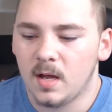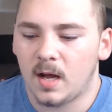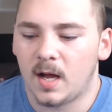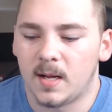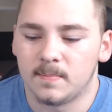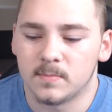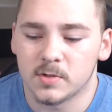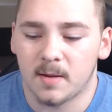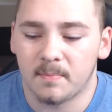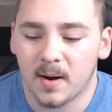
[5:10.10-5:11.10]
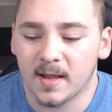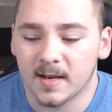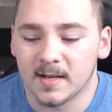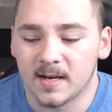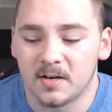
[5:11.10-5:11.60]
So I'm probably
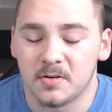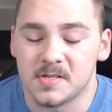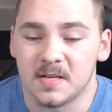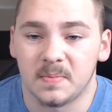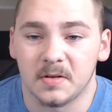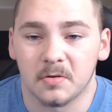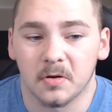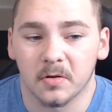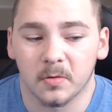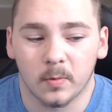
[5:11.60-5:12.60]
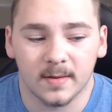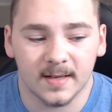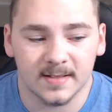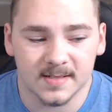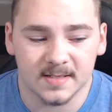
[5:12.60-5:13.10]
gonna get a new CPU cooler, one
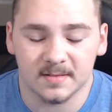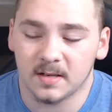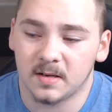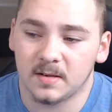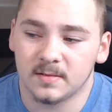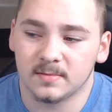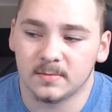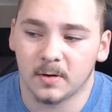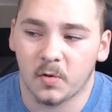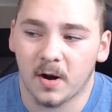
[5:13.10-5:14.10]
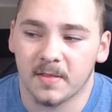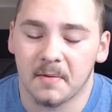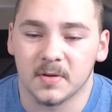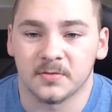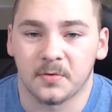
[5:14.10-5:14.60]
that doesn't require that
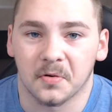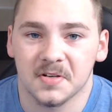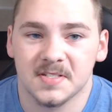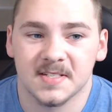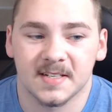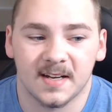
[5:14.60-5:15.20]
much force.